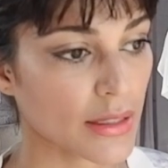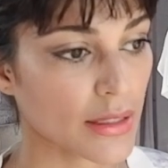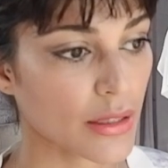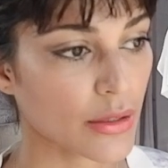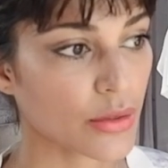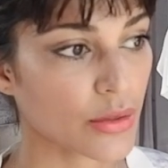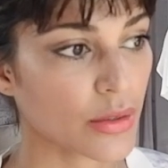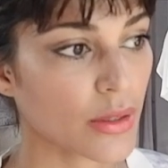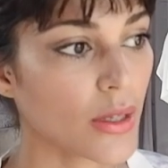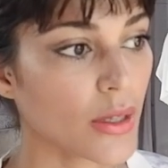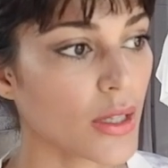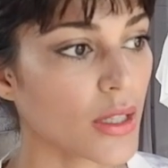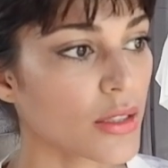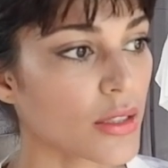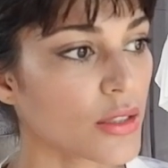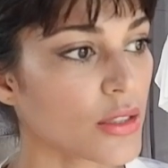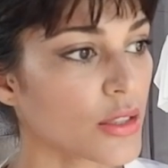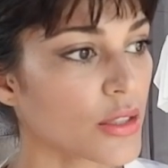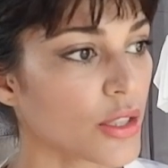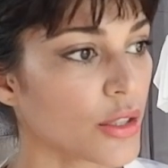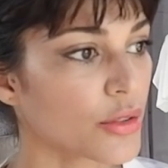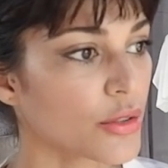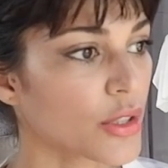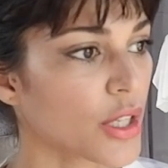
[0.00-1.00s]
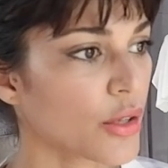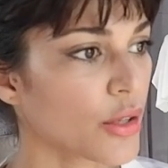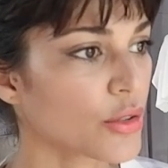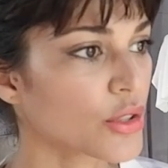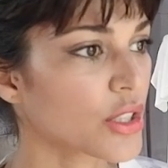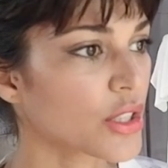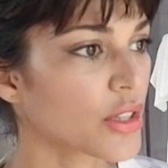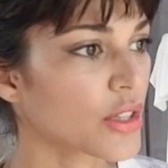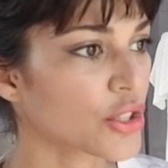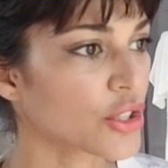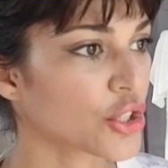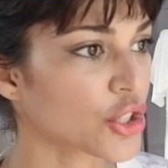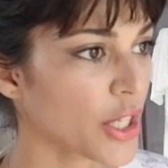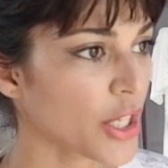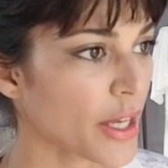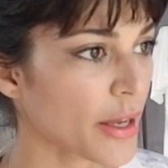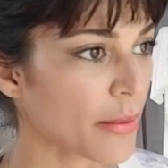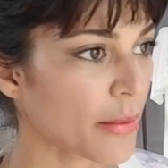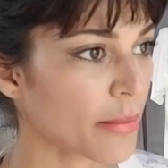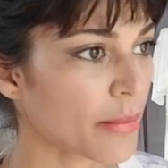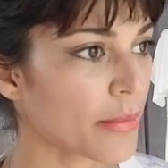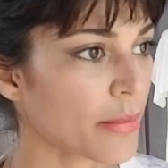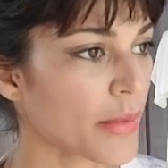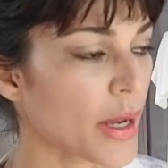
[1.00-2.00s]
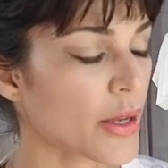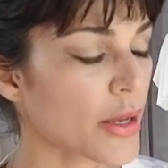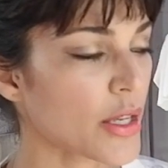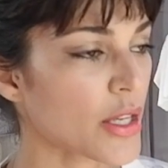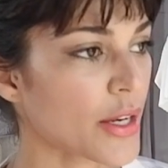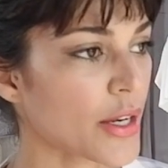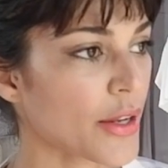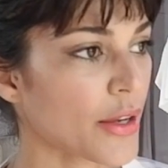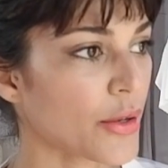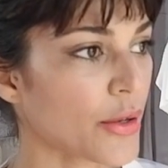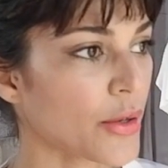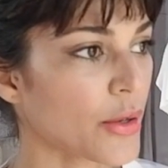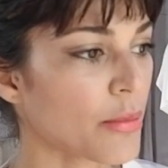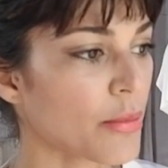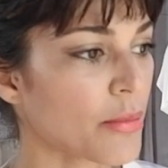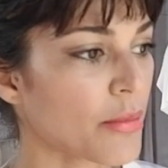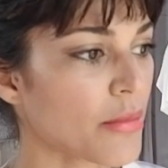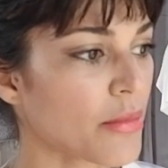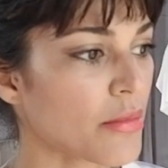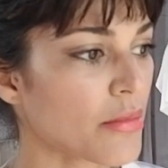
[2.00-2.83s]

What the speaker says: So, you know, go to the gym, you know,